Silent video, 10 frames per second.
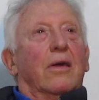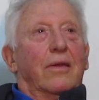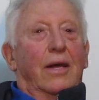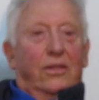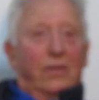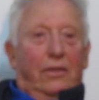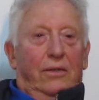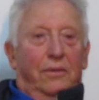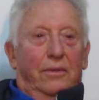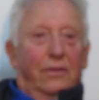that's it.
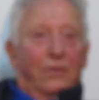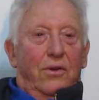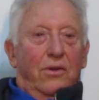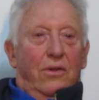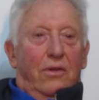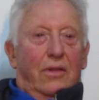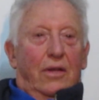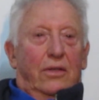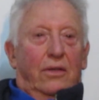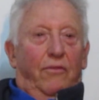
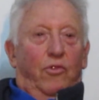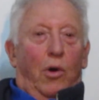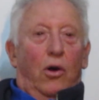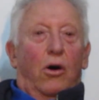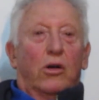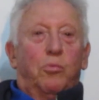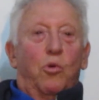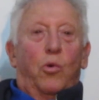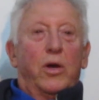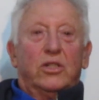That's it. If you want to ask
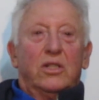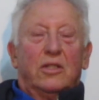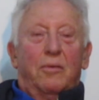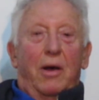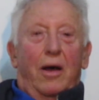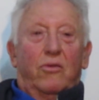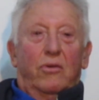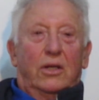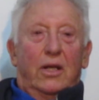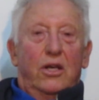more questions about
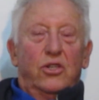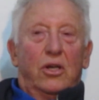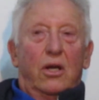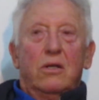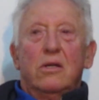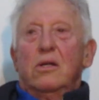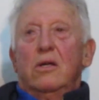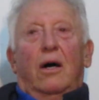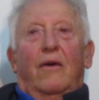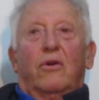Rhodesia,
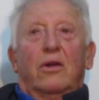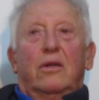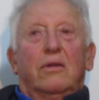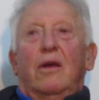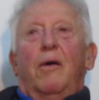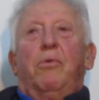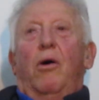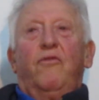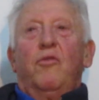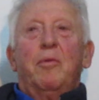I've got,
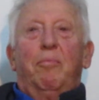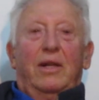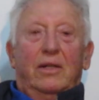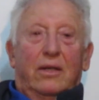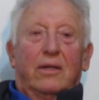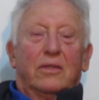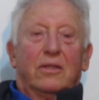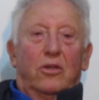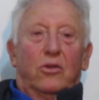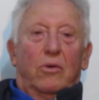apart from the political
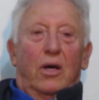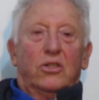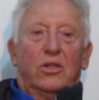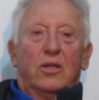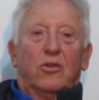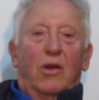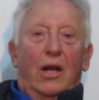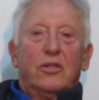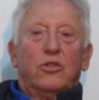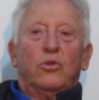situation, it
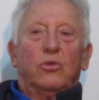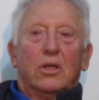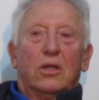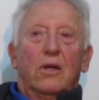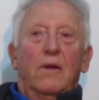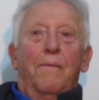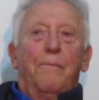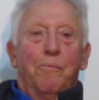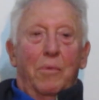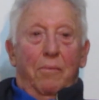really suited
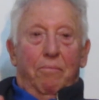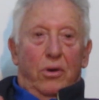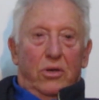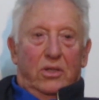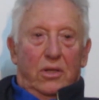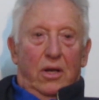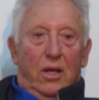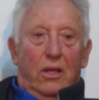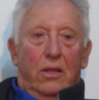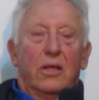me personally.
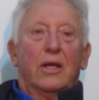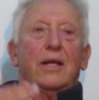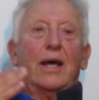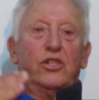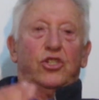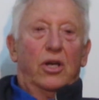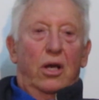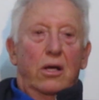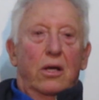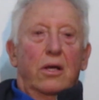The nature,
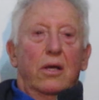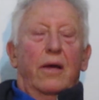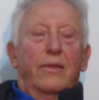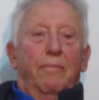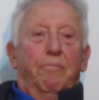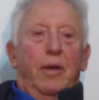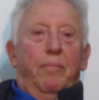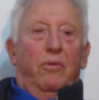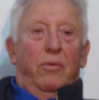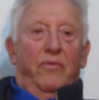the
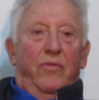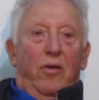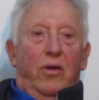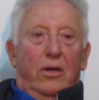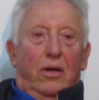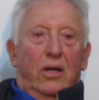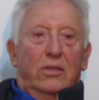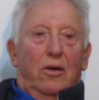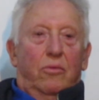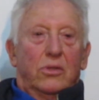people were very nice.
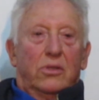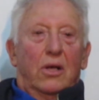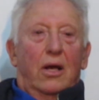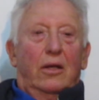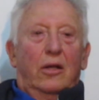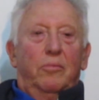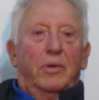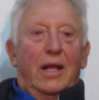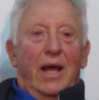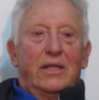I was a little
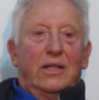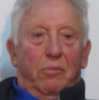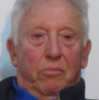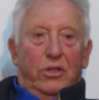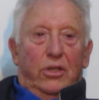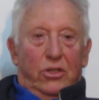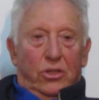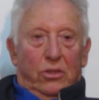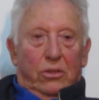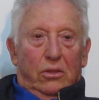bit anti-British